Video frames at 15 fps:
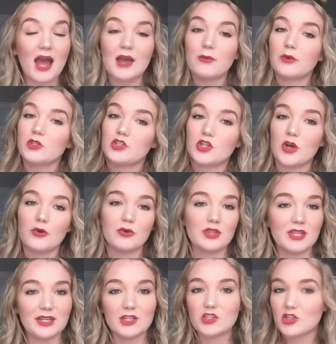I will show
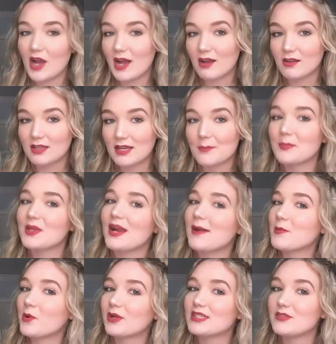the try-on clip that
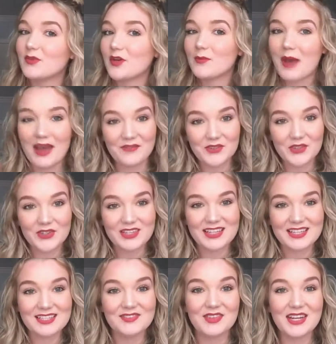I'm going to film after
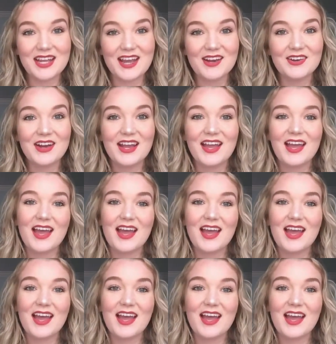this video